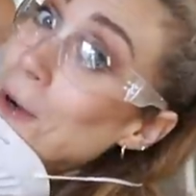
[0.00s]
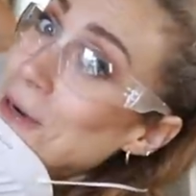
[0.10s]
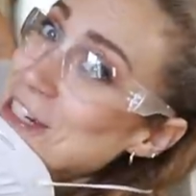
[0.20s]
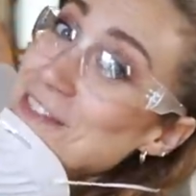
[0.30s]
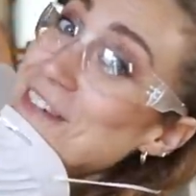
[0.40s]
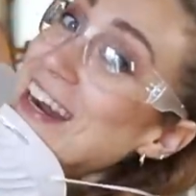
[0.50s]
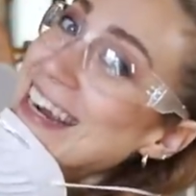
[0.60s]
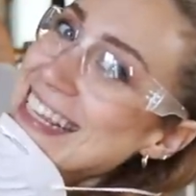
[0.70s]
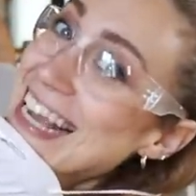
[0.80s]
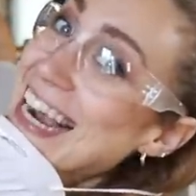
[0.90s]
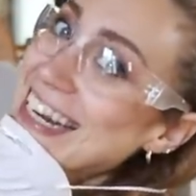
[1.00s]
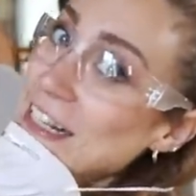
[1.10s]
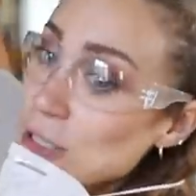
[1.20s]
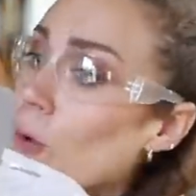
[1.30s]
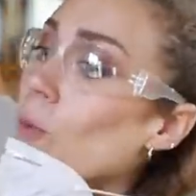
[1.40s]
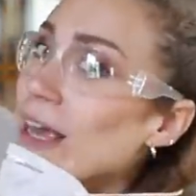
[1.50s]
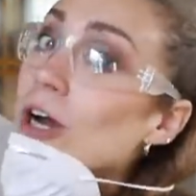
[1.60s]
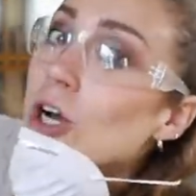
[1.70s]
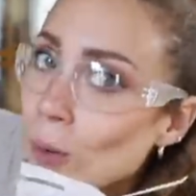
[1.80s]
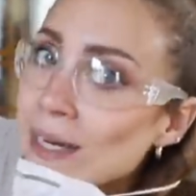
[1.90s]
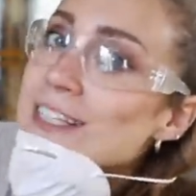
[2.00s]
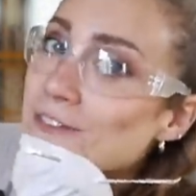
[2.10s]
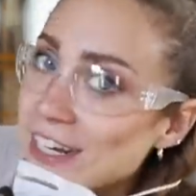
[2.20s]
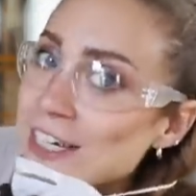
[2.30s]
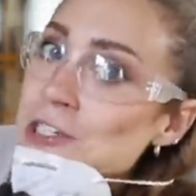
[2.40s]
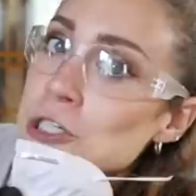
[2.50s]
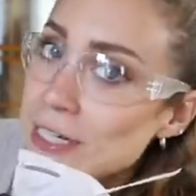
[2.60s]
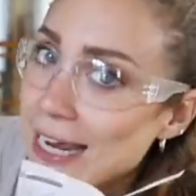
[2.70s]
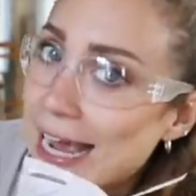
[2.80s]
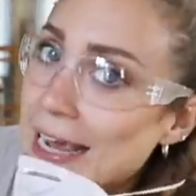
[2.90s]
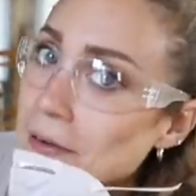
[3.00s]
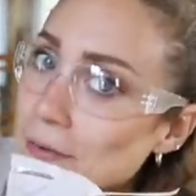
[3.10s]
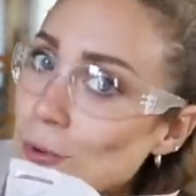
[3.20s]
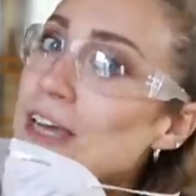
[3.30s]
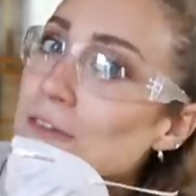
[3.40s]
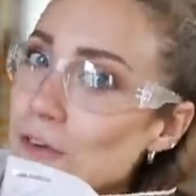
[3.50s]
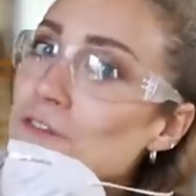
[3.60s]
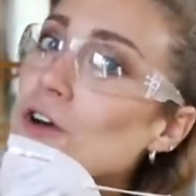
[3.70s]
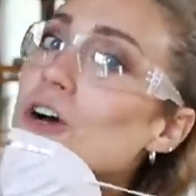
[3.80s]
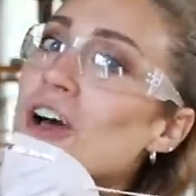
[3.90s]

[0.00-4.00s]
which is very exciting. So we are going to finish today. We, we feel